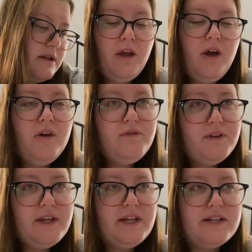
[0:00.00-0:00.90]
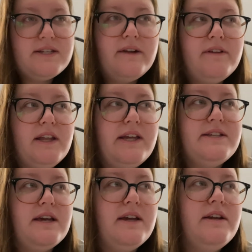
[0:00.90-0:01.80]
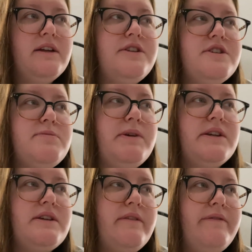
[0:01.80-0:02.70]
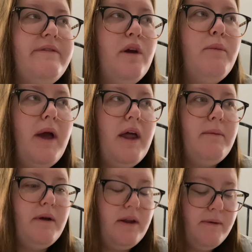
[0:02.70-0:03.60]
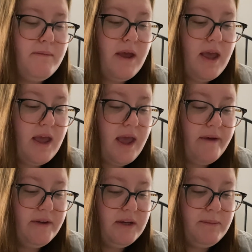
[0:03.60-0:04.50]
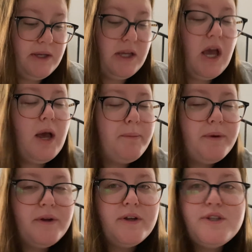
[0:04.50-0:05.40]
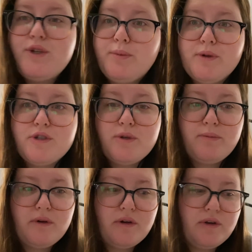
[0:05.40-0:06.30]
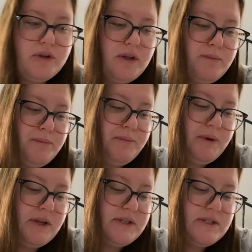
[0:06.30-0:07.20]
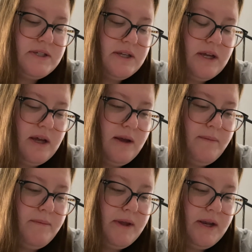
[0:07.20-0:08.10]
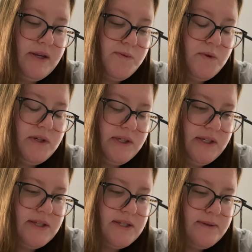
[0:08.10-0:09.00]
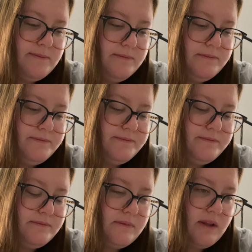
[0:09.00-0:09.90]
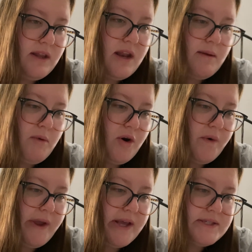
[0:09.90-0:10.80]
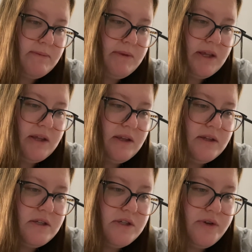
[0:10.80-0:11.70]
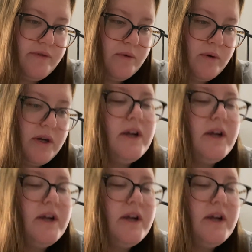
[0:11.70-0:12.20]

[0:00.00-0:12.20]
Hopefully he doesn't have a late day just because I feel bad about him having to be up super, super early. But um, it is what it is. And then tomorrow he has something to do for work.